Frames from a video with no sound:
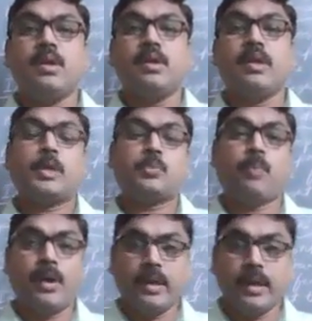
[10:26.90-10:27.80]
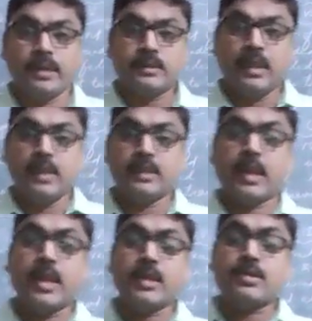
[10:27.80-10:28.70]
respondents in
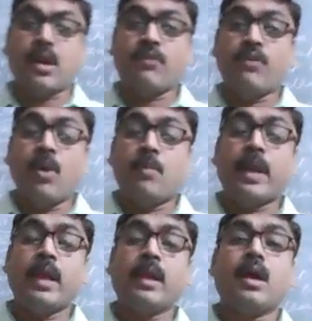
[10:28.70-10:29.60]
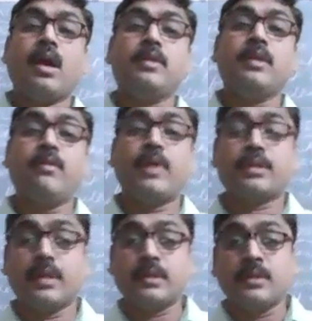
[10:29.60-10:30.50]
the case of Maneka Gandhi
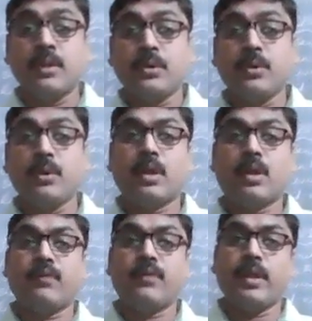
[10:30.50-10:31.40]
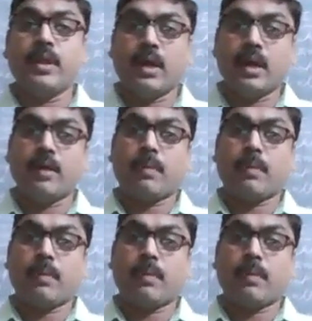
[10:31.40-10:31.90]
versus Union of India.